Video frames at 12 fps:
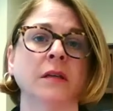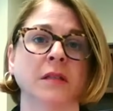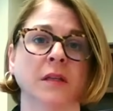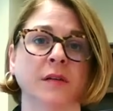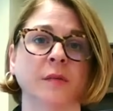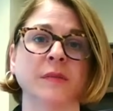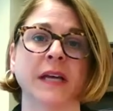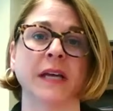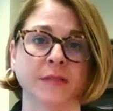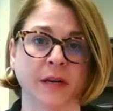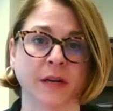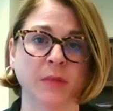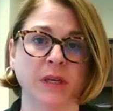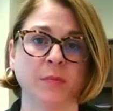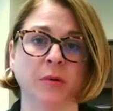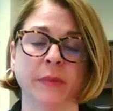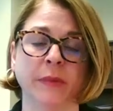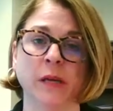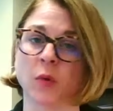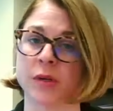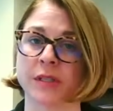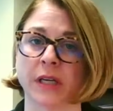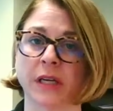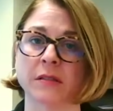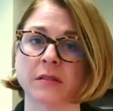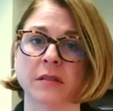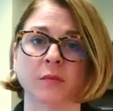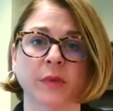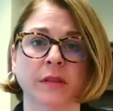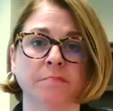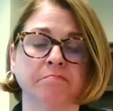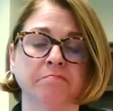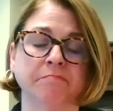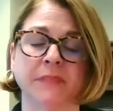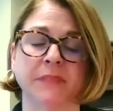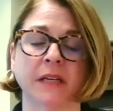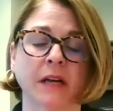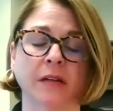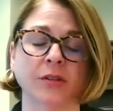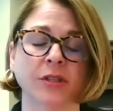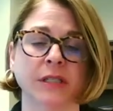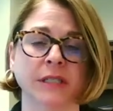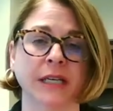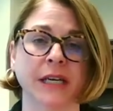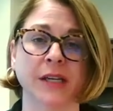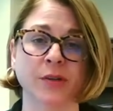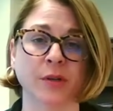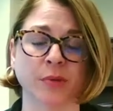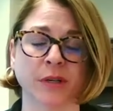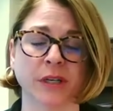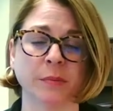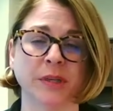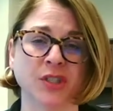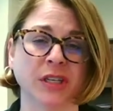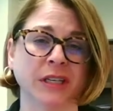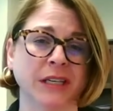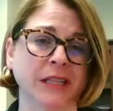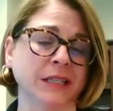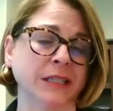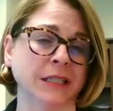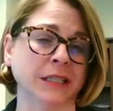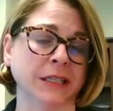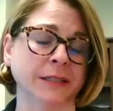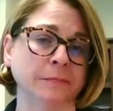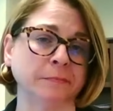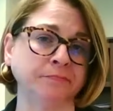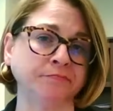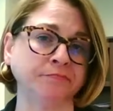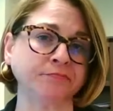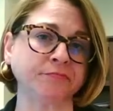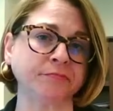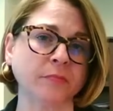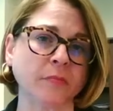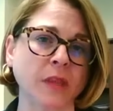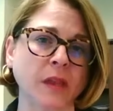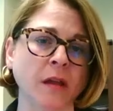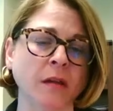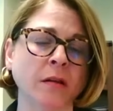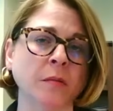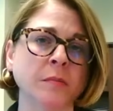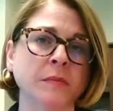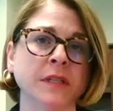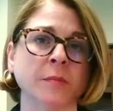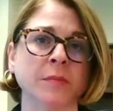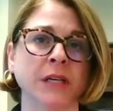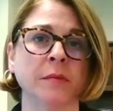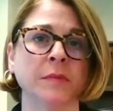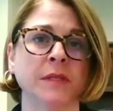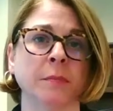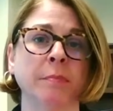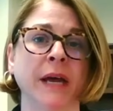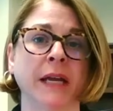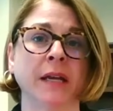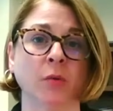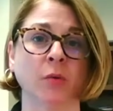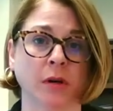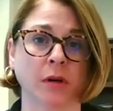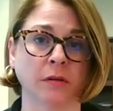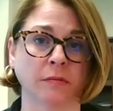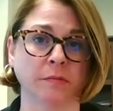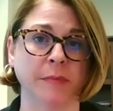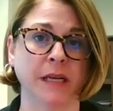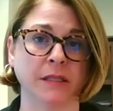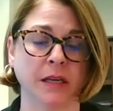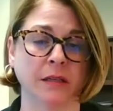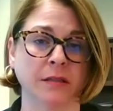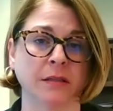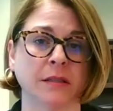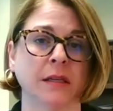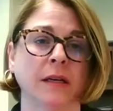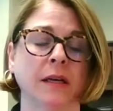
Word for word: Sometimes out of town people make more sense, and with technology today, you can pretty much get anything done. Um, sometimes a pecking order makes sense.